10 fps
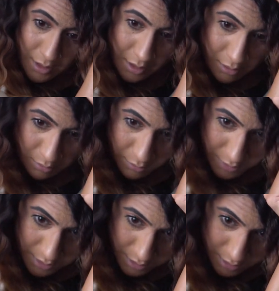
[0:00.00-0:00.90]
I don't know if
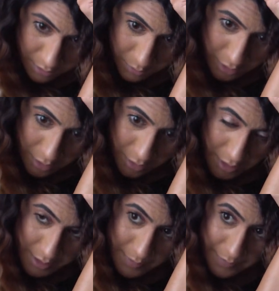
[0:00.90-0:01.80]
this is gonna work, you
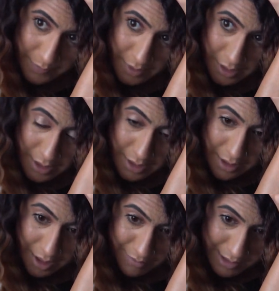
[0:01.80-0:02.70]
guys.
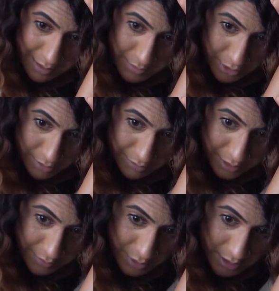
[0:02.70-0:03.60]
Having a mirror in front
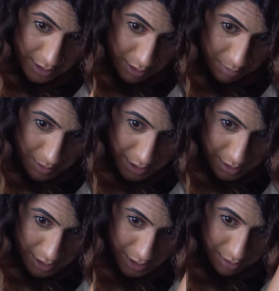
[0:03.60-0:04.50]
of you does help, but I
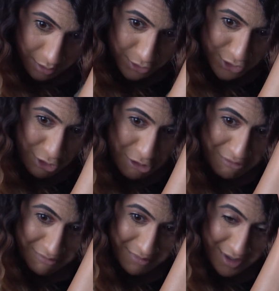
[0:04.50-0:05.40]
think also
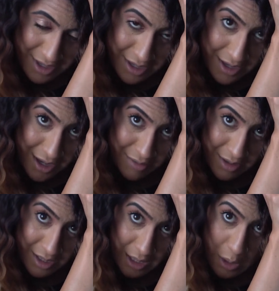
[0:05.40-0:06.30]

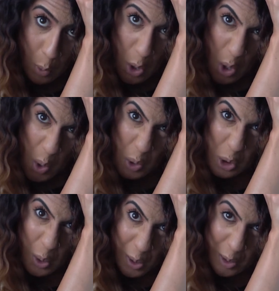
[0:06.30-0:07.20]
having like a
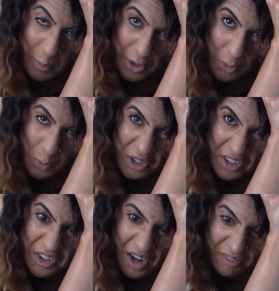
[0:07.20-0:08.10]
long mirror would
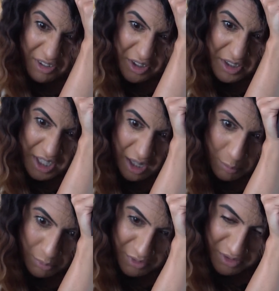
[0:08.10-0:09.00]
definitely help
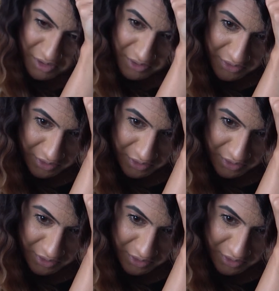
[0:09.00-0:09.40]
for this.